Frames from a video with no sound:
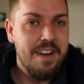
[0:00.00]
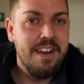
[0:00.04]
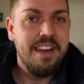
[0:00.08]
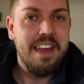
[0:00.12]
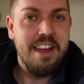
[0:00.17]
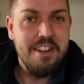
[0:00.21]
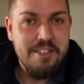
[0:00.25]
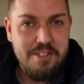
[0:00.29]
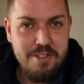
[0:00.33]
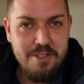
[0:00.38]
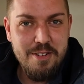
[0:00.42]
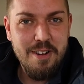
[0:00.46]

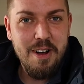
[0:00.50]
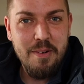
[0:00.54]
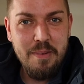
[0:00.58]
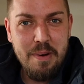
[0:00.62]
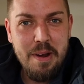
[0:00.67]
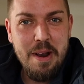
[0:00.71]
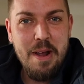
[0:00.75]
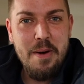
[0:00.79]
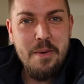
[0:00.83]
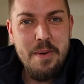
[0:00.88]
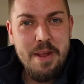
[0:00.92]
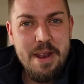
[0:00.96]
Guess you lot
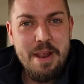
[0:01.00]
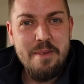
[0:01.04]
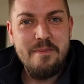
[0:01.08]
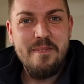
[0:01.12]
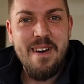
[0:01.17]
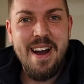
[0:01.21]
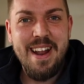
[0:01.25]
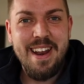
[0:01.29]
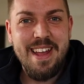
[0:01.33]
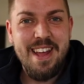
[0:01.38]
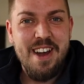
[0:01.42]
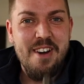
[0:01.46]
want to win the
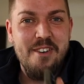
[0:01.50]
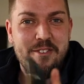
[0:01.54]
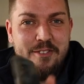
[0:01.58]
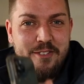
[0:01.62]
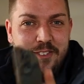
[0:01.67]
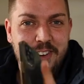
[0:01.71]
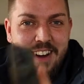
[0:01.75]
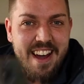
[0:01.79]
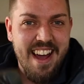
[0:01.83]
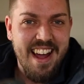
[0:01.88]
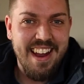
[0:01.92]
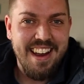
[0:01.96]
money on
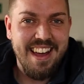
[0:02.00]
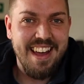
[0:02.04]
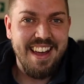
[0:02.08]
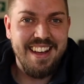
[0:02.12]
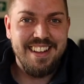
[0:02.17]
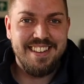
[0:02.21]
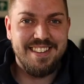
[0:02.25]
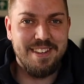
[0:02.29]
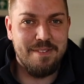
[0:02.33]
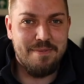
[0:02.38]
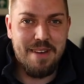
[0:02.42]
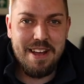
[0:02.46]
Friday,
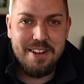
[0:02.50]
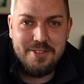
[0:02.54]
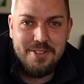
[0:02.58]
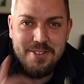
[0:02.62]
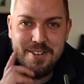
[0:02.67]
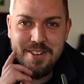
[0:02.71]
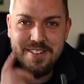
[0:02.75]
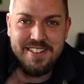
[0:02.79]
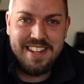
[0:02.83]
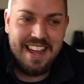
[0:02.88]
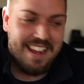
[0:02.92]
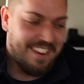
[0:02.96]
so make sure
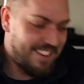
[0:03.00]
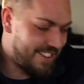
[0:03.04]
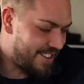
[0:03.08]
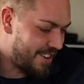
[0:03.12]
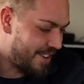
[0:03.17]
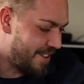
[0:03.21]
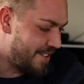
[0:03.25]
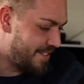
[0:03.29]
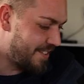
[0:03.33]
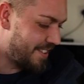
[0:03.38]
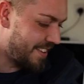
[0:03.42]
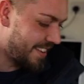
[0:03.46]
you stay
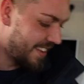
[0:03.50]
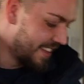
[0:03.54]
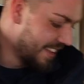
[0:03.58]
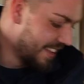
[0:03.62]
tuned.